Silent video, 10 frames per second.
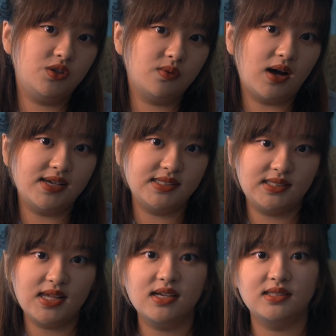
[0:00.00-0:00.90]
UI
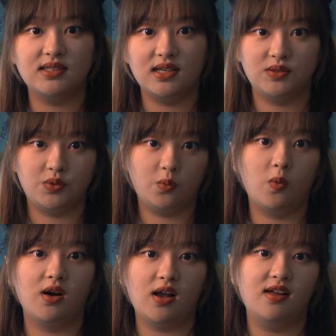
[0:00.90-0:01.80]
6 needs to
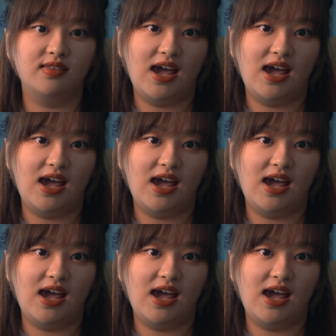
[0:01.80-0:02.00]
work on